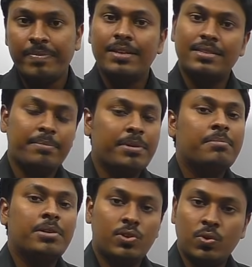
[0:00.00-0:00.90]
Step
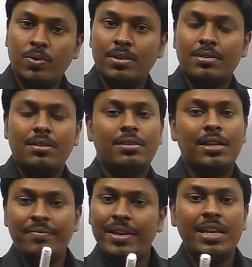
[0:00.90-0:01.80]
number 2 is,
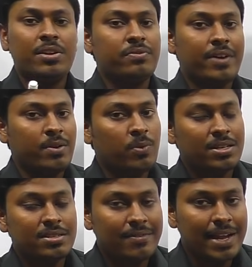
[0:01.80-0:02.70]
then we need to find what
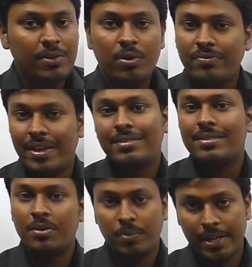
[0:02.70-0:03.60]
is the value of x
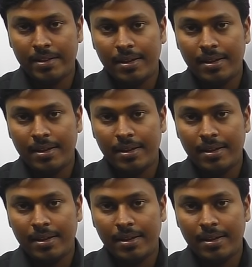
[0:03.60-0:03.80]
and y.